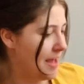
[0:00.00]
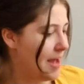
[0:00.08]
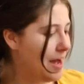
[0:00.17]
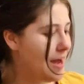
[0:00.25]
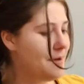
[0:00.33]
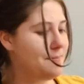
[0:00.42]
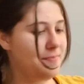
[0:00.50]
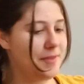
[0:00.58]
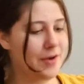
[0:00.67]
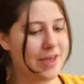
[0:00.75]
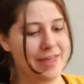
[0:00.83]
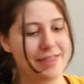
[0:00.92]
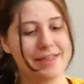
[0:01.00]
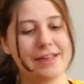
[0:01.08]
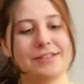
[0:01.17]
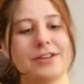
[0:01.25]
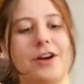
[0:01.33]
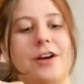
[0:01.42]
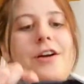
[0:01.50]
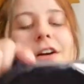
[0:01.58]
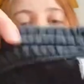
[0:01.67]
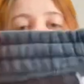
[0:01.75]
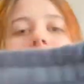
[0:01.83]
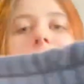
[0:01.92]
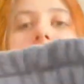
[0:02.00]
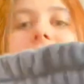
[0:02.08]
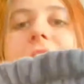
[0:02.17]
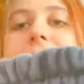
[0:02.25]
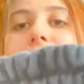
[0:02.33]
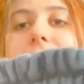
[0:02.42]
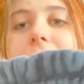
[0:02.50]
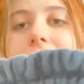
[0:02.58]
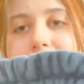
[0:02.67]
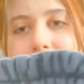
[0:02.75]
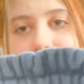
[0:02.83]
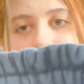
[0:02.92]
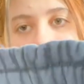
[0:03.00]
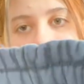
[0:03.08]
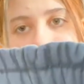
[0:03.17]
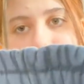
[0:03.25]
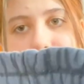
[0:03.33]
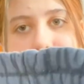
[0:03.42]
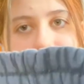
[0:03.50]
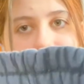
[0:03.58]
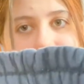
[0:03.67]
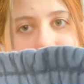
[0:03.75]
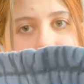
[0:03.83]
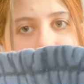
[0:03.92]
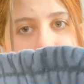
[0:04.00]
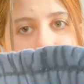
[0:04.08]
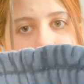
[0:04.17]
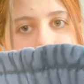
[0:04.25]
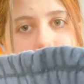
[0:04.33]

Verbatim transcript: Um, okay, these are a pair of Nike size X L